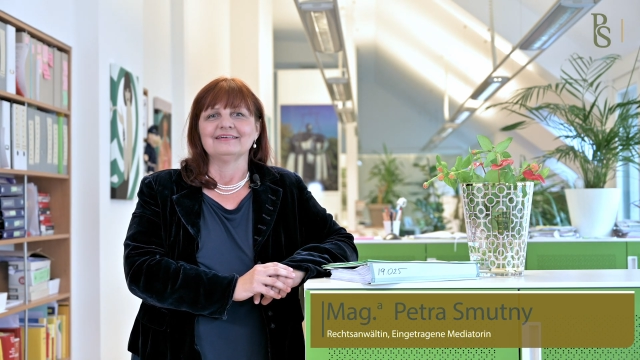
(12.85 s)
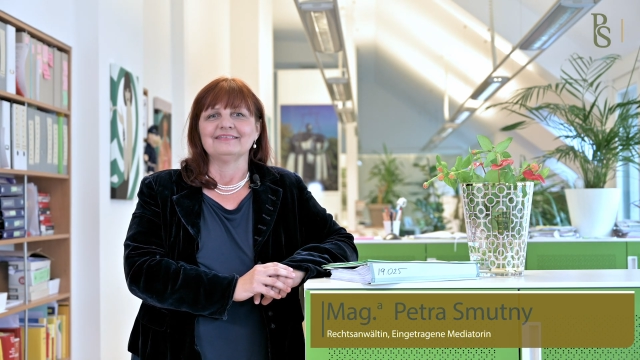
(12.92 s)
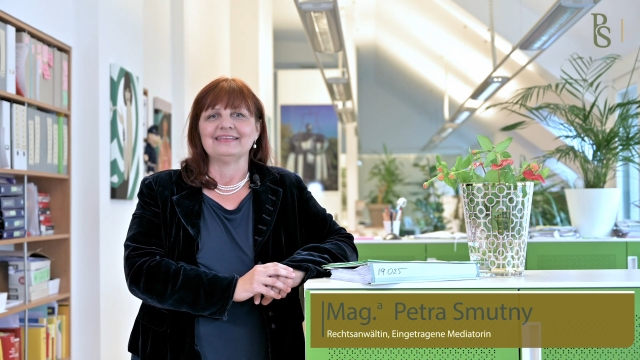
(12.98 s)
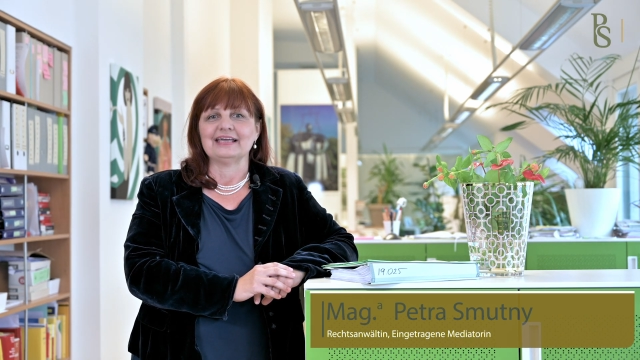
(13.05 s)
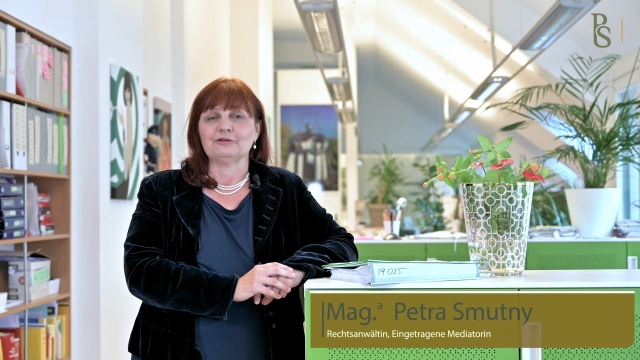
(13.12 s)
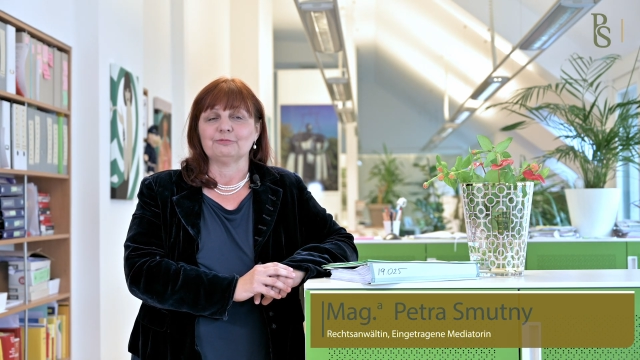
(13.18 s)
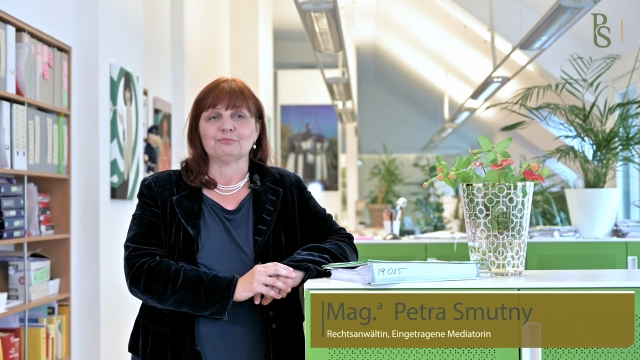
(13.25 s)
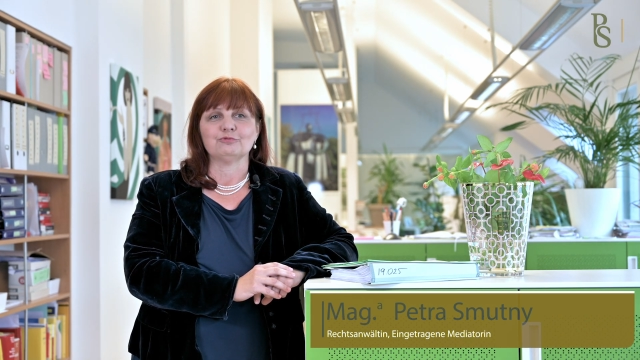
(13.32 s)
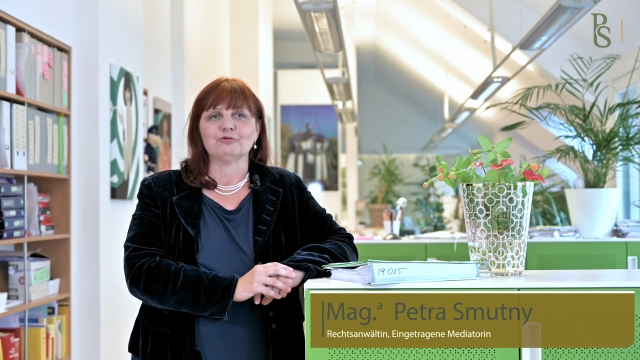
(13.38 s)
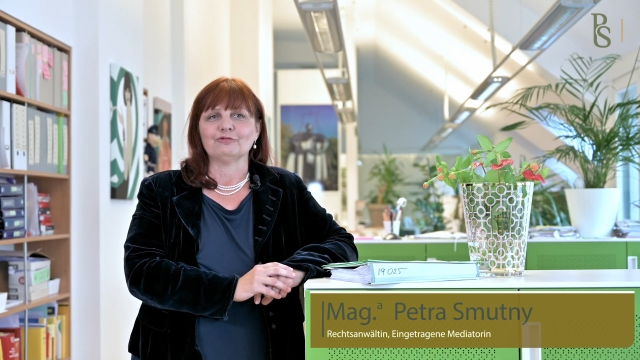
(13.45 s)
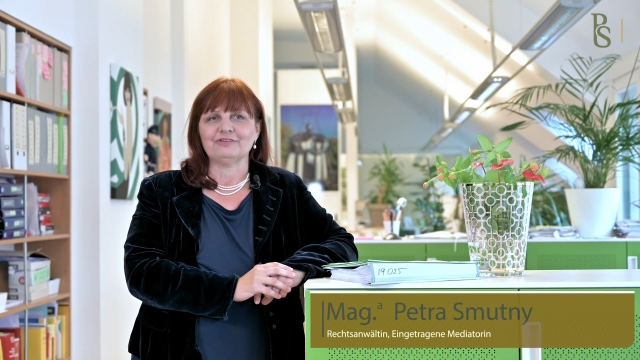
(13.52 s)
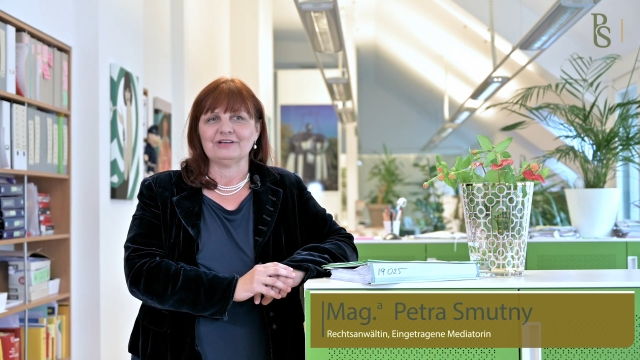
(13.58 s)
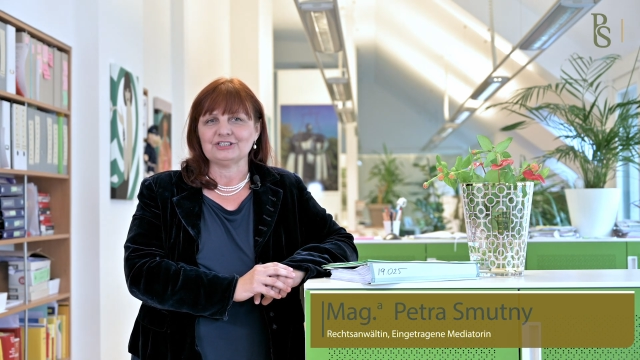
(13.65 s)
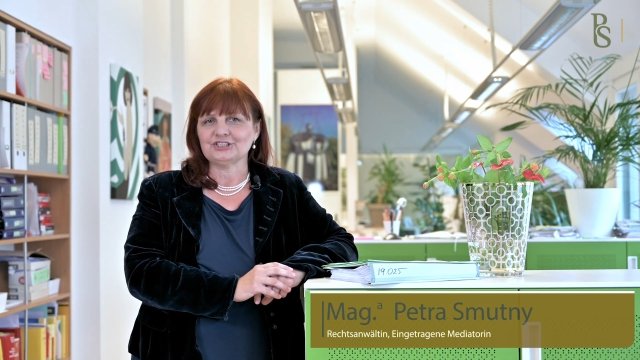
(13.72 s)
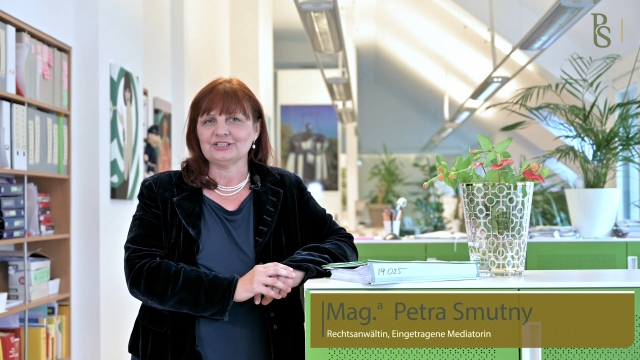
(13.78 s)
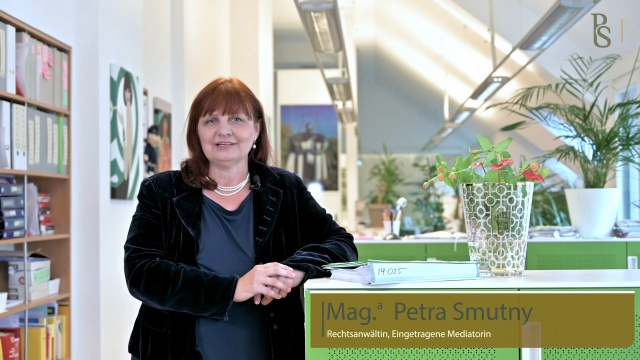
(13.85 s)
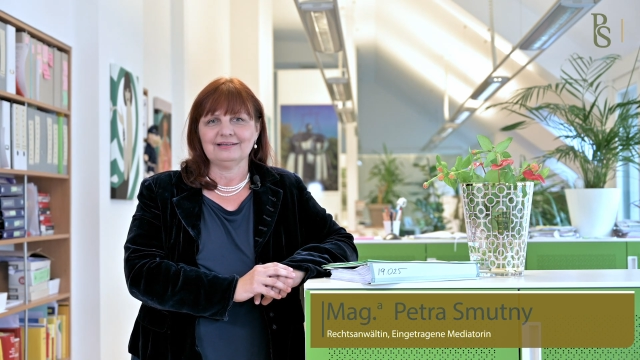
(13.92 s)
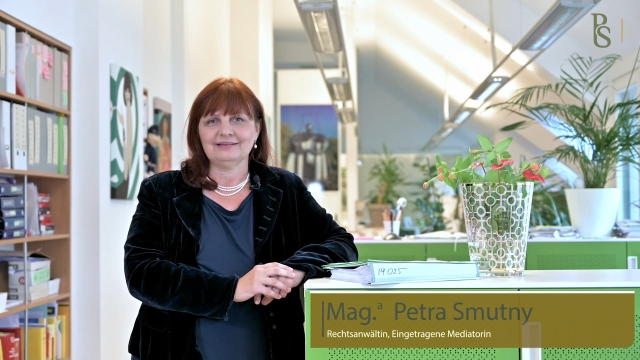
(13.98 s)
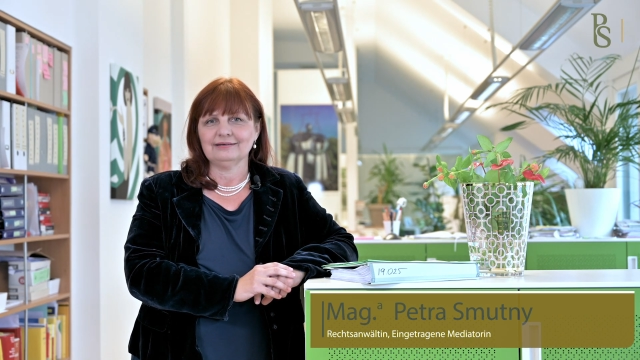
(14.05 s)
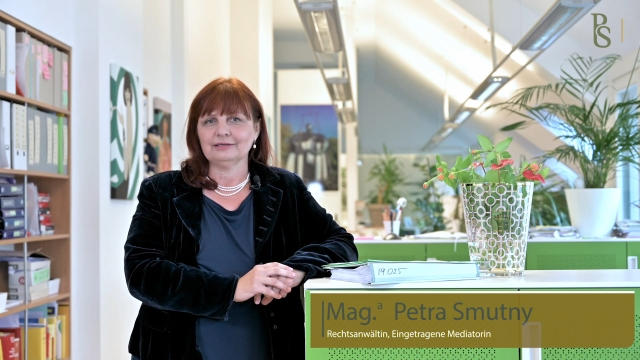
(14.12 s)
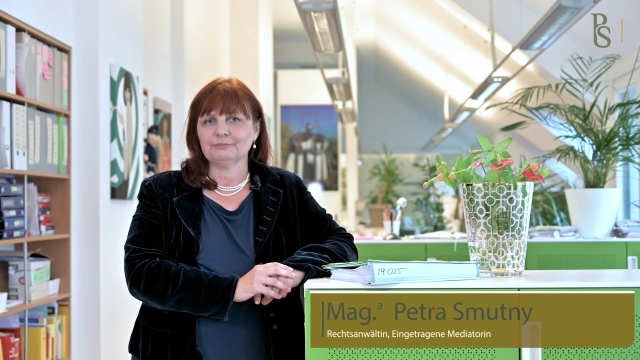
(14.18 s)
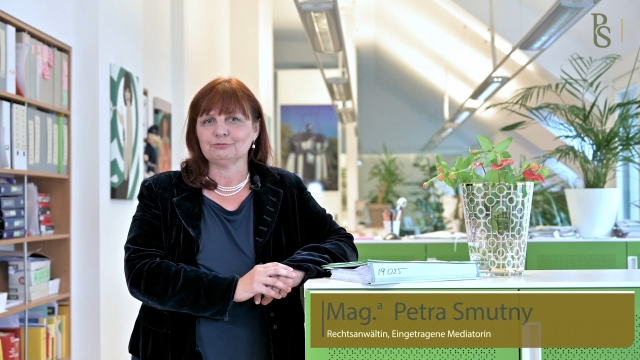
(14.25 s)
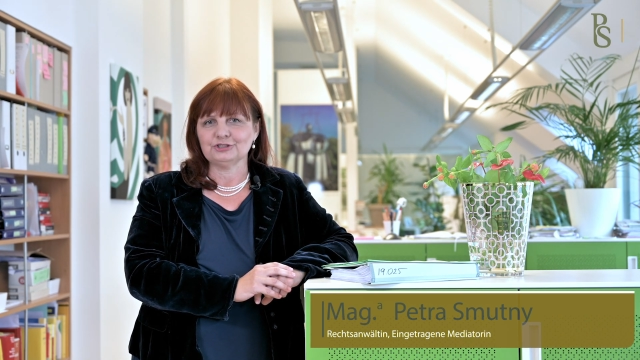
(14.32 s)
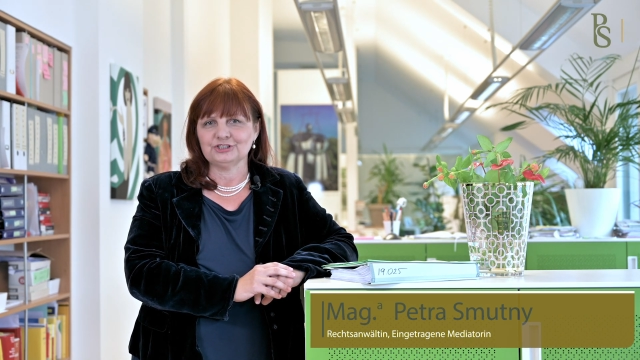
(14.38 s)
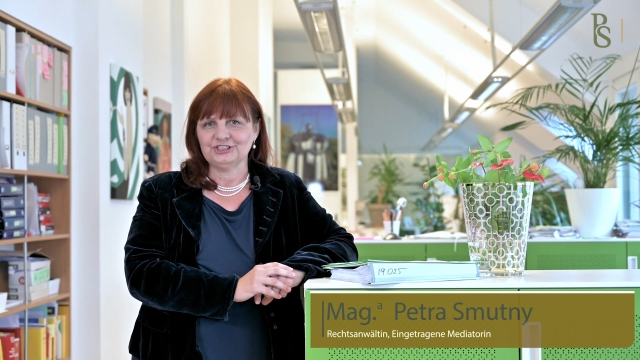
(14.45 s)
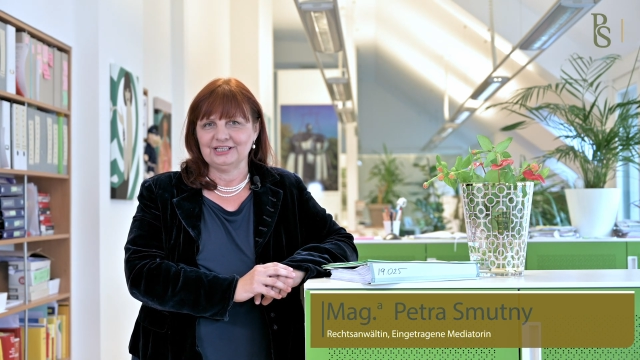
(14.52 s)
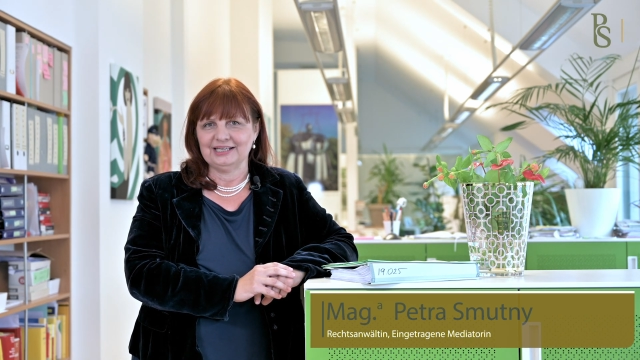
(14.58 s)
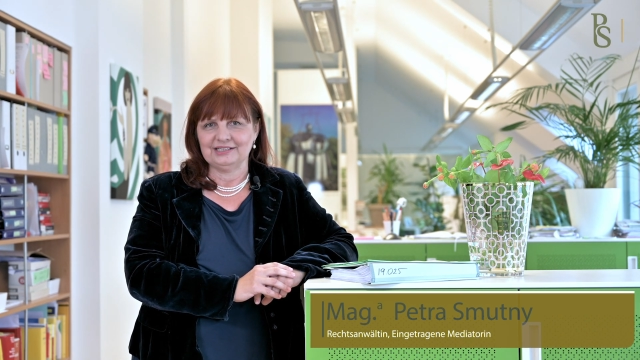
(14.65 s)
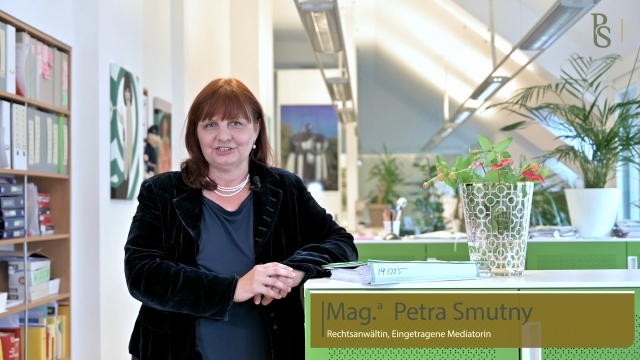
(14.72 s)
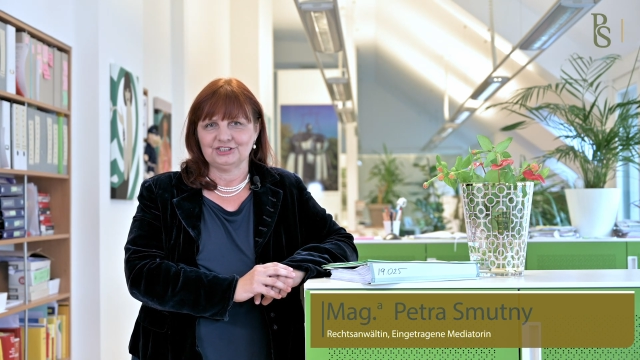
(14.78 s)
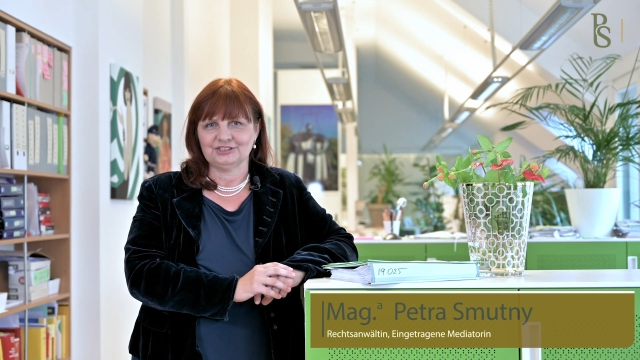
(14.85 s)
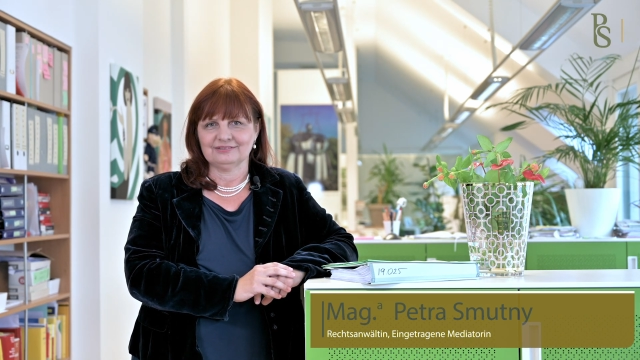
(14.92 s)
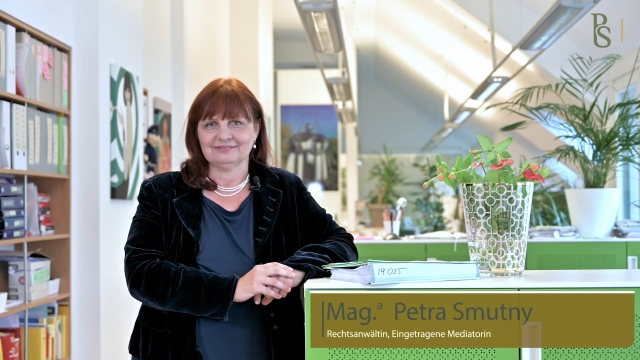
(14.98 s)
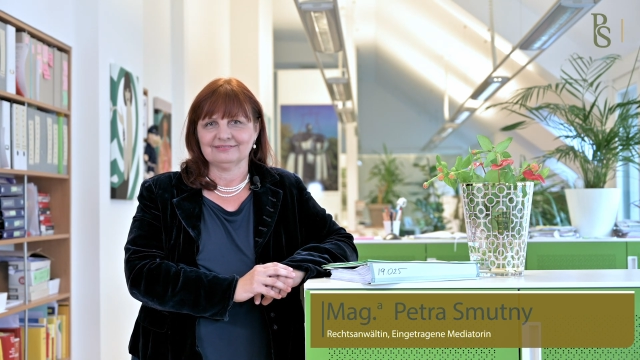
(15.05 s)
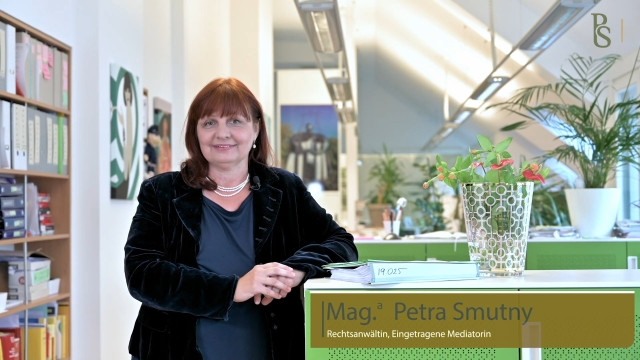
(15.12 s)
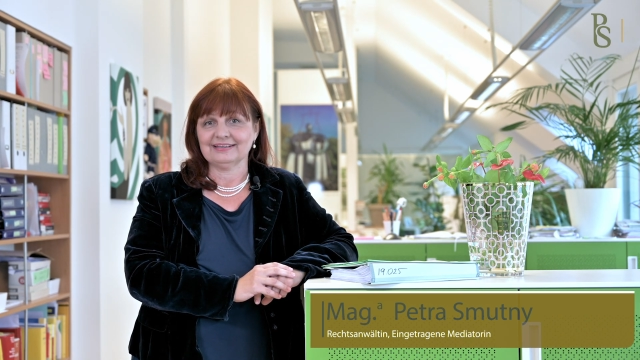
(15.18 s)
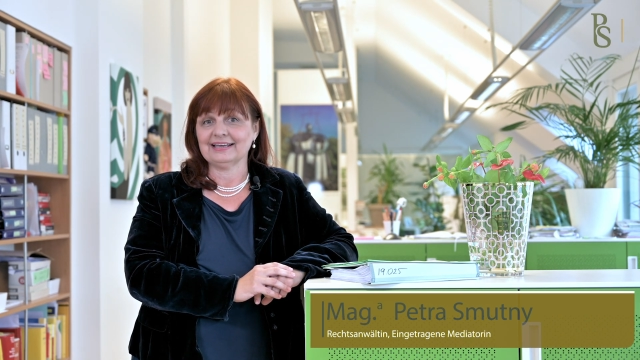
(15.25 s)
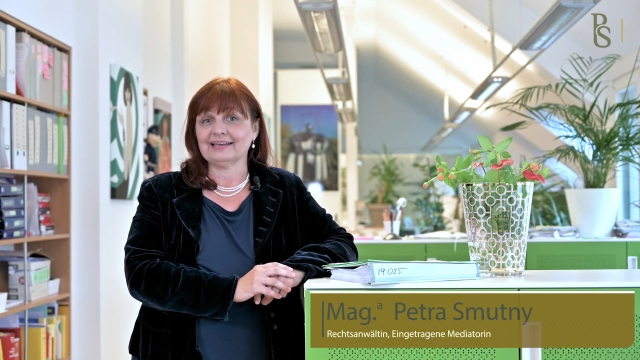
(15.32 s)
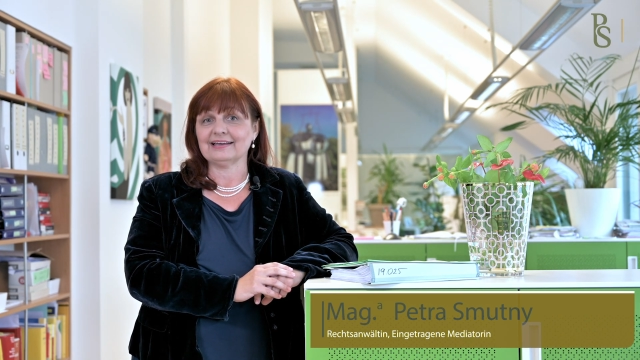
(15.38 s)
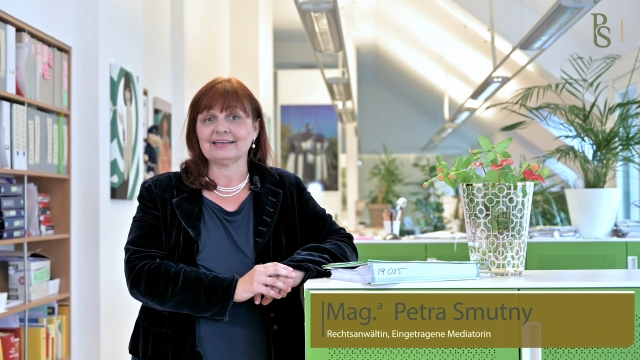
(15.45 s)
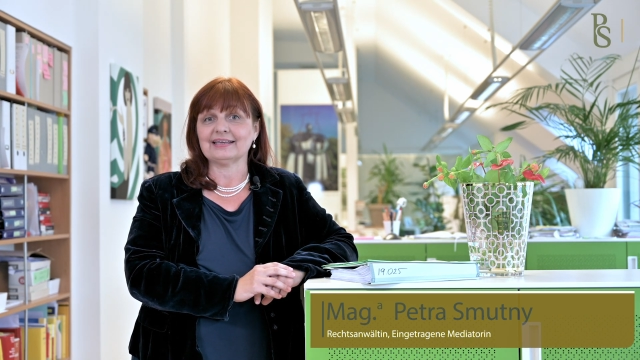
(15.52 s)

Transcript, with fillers: that professional appreciation